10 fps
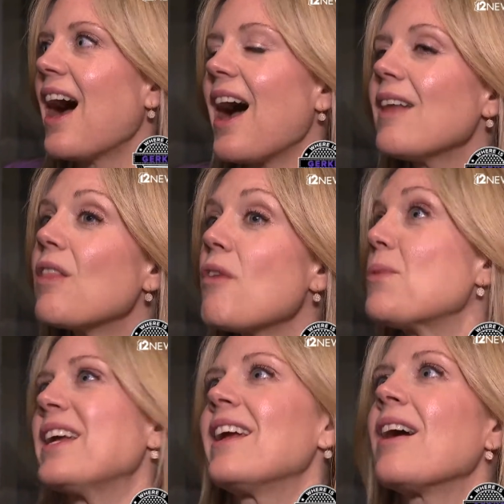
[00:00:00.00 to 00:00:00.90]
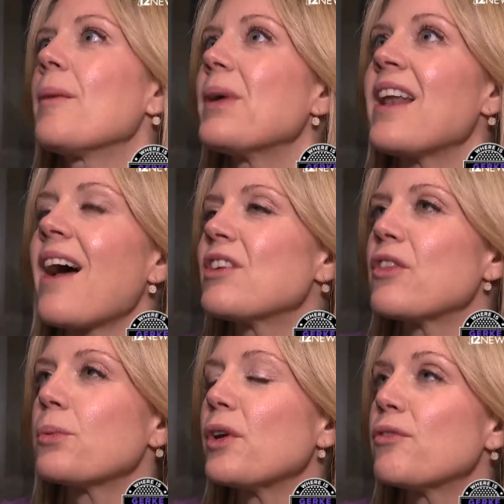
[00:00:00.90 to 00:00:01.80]
I love waking up and
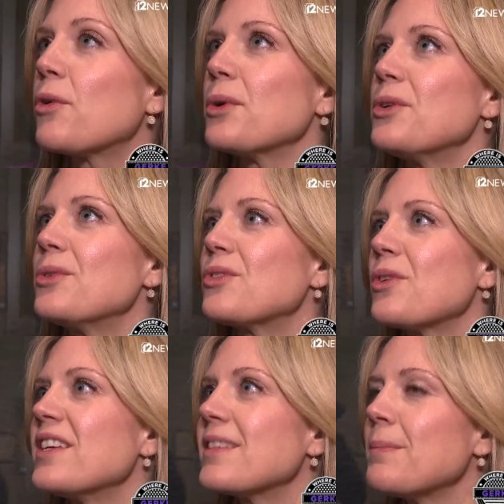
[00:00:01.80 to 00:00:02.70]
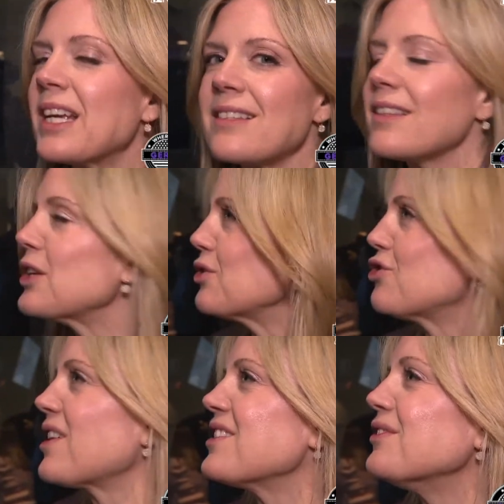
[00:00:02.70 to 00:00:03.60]
having three or four news stories. It makes a little
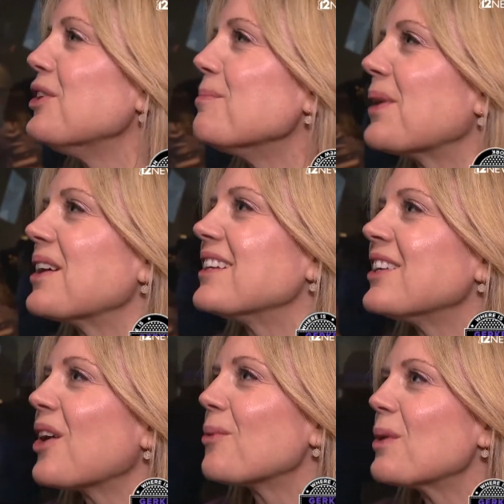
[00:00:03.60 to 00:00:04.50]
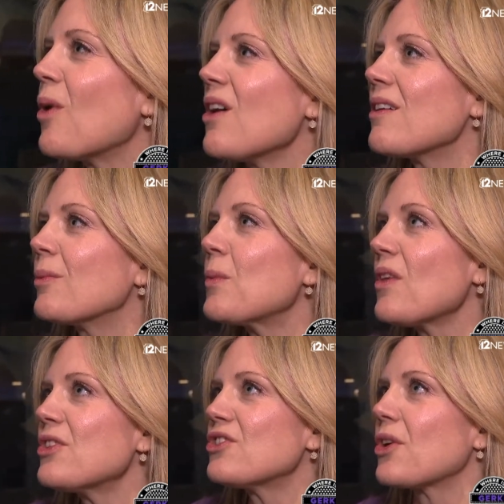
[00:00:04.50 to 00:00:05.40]
stressful, but you know we want we
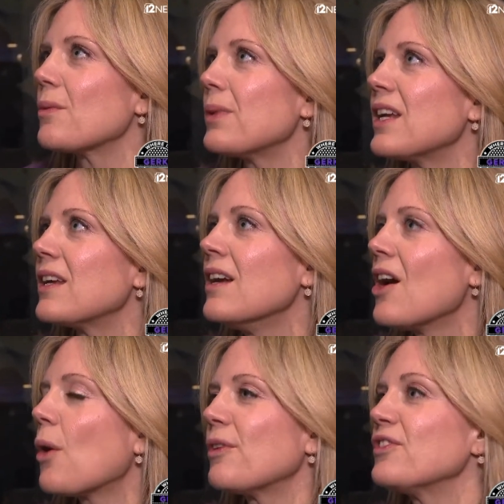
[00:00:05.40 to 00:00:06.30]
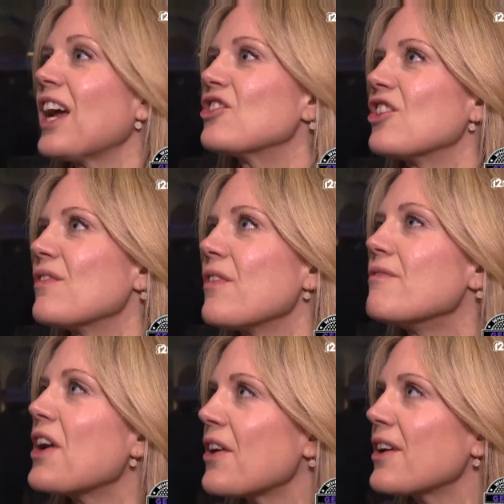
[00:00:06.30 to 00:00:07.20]
want the show to be a reflection of the
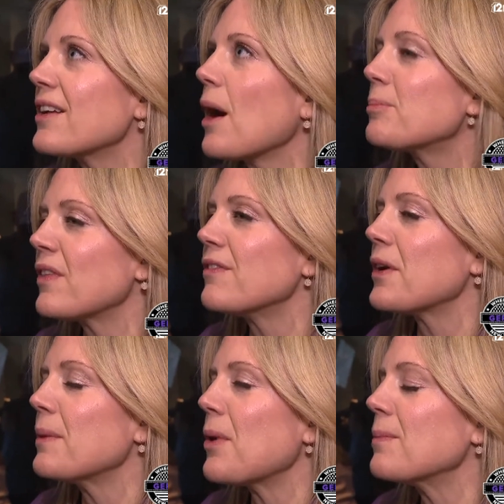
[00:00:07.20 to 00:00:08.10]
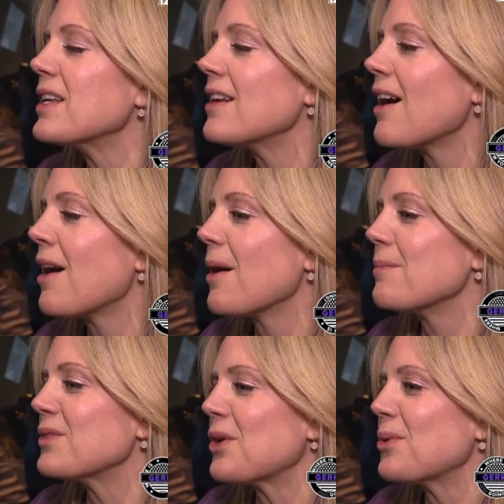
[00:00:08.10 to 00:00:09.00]
very up to the very moment.
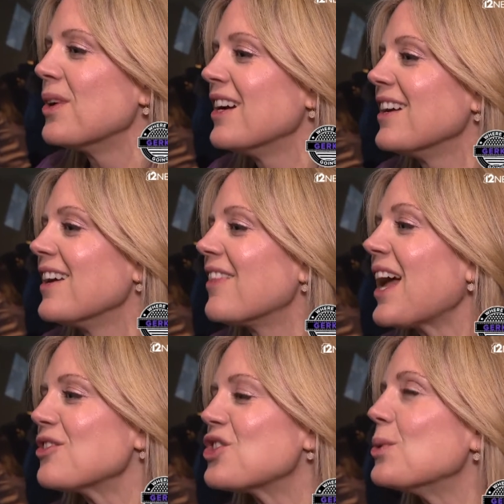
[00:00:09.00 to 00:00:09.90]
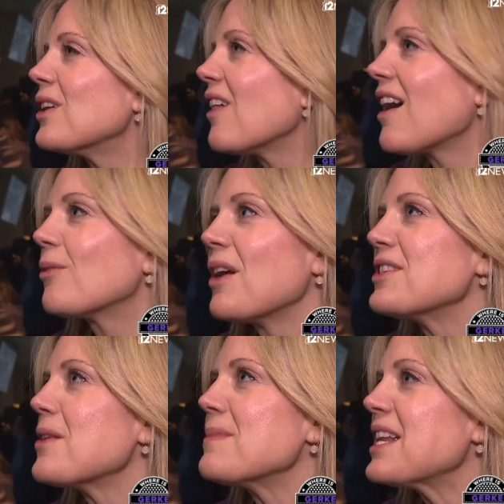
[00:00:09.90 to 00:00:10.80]
Um, so that two o'clock
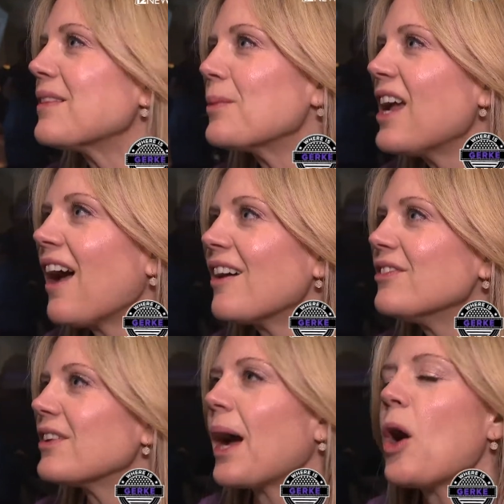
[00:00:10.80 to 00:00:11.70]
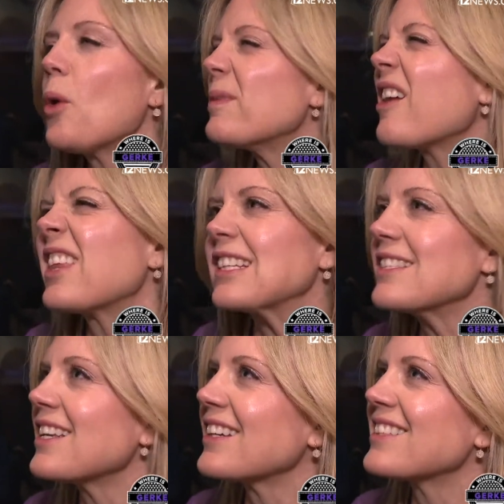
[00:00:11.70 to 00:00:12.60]
rundown meeting that we have, I hope nothing
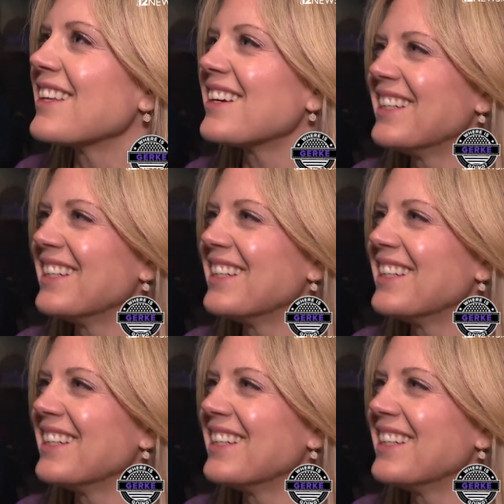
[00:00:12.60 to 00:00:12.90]
sticks there.